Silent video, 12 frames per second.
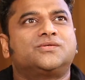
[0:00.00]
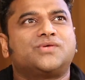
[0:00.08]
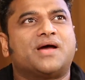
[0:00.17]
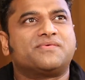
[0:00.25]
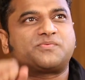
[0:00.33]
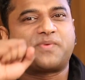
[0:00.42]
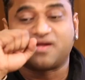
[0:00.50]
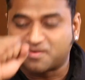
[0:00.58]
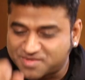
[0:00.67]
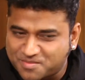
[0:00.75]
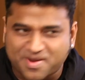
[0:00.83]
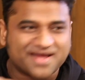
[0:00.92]
So I was
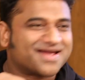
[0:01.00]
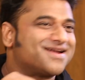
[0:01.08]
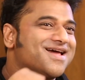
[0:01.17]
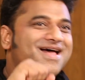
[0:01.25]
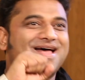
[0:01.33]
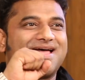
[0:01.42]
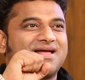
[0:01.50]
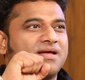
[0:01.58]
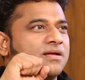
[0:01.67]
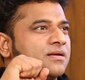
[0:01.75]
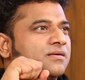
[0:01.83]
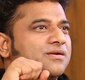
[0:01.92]
picking up the mic and
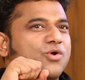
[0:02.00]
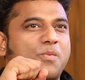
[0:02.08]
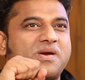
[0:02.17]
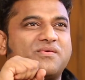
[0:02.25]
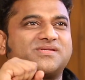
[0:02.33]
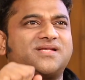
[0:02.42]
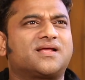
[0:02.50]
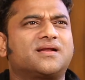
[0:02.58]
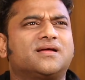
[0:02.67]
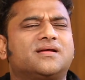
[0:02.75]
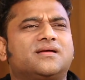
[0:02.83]
nobody was there.